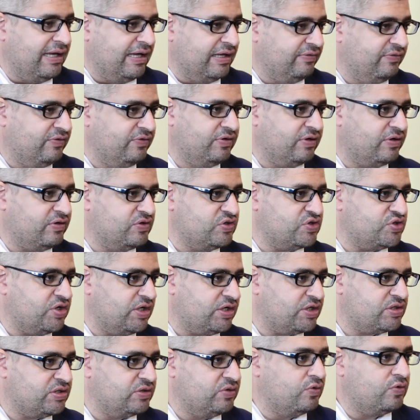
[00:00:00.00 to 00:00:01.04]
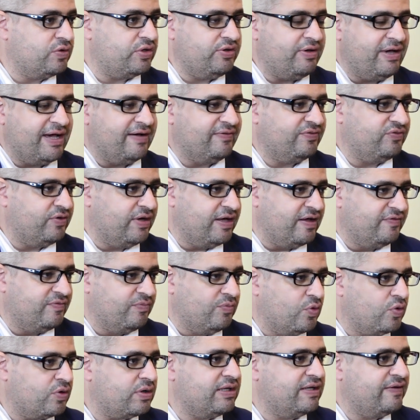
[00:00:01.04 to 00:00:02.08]
and do the construction, or you have to
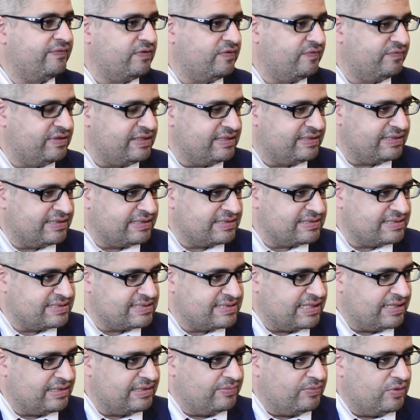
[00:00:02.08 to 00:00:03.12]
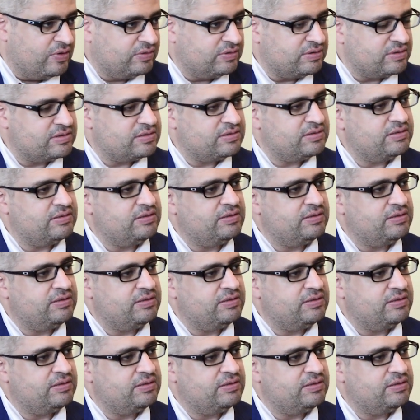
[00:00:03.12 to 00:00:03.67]
have more level of details inside the models?